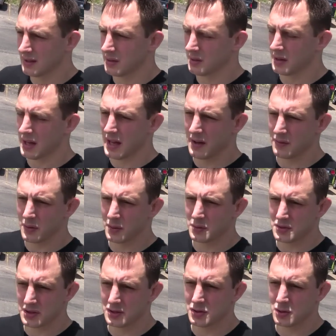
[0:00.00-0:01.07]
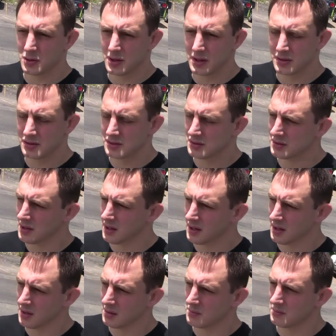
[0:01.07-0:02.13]
you know, to have those injuries,
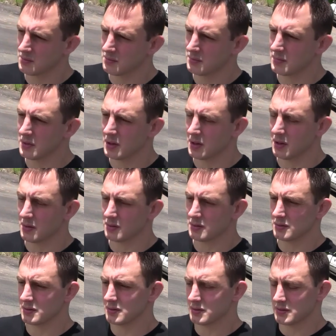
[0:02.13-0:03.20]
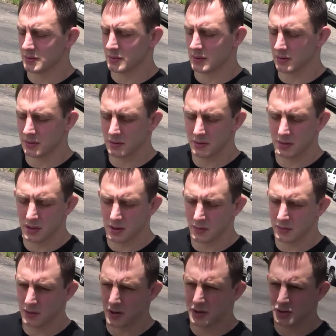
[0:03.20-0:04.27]
um, you know, it's been, you know,
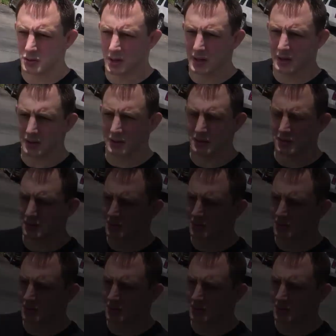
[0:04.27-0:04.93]
frustrating.